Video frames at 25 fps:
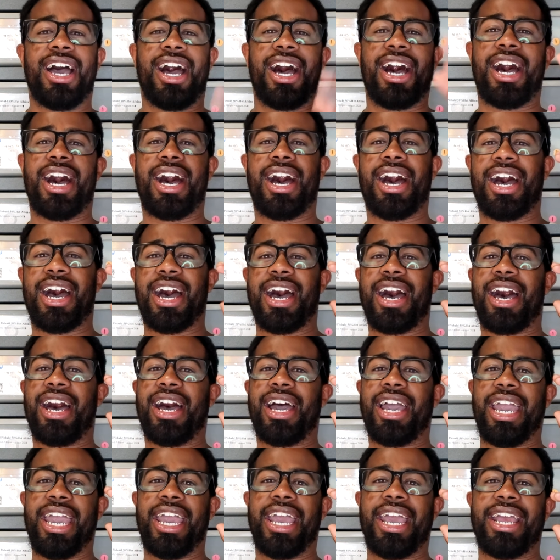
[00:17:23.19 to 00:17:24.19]

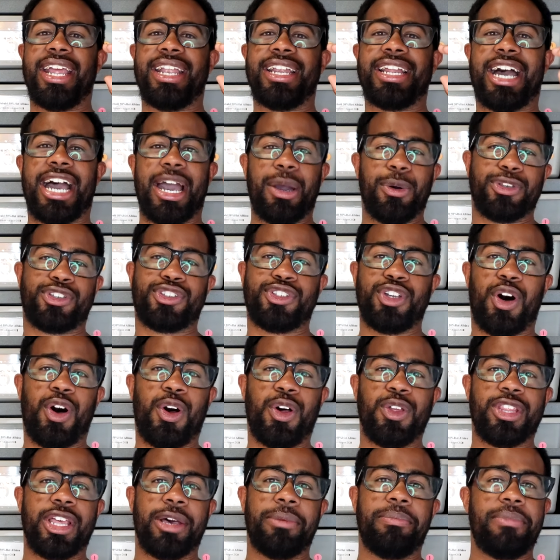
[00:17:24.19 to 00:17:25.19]
and I was
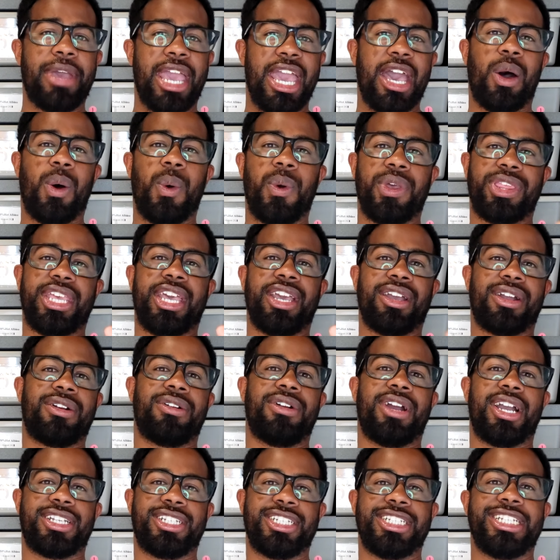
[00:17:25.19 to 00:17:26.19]
sold a male with
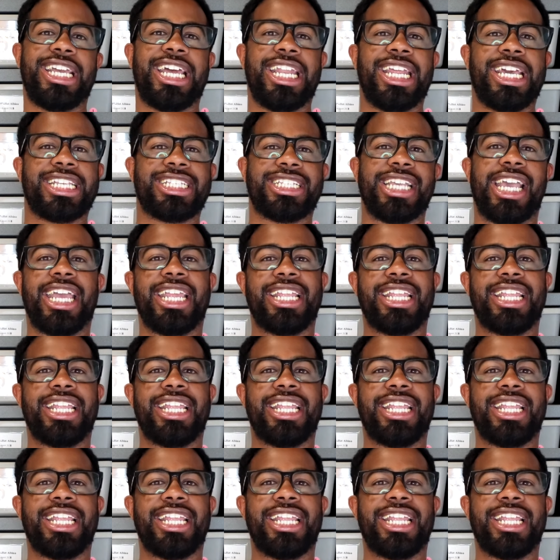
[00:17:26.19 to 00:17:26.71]
incorrect genetics,